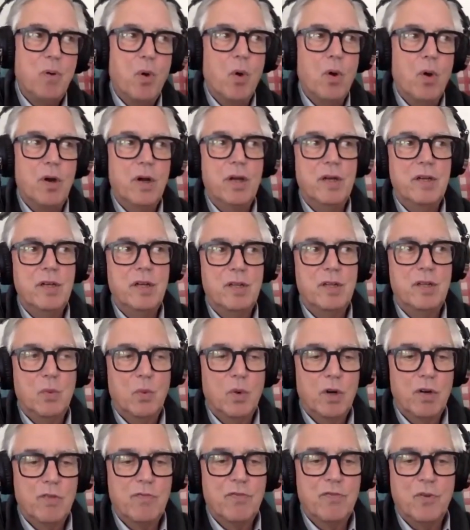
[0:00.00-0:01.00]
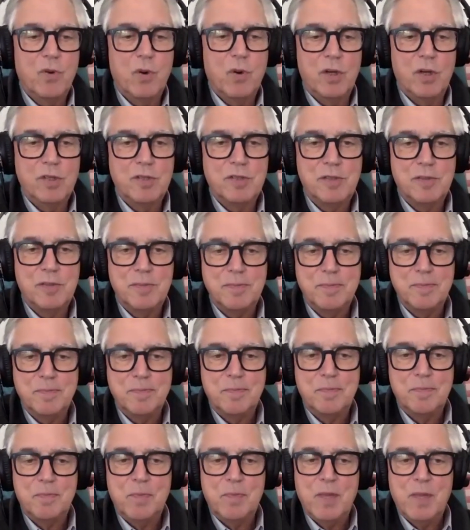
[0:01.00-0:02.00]
pour into the workforce
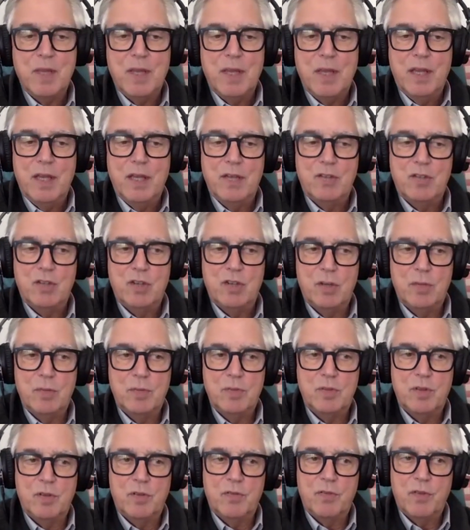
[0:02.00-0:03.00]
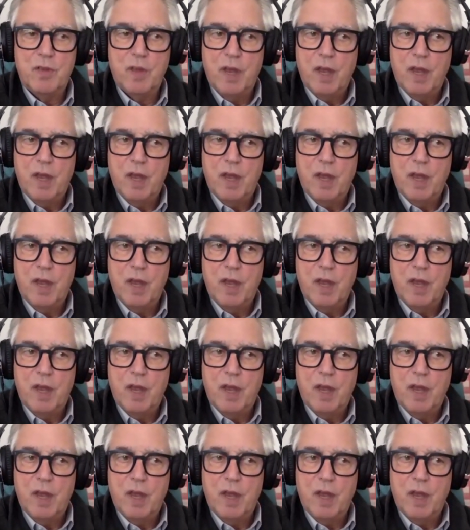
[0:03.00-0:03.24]
in terms of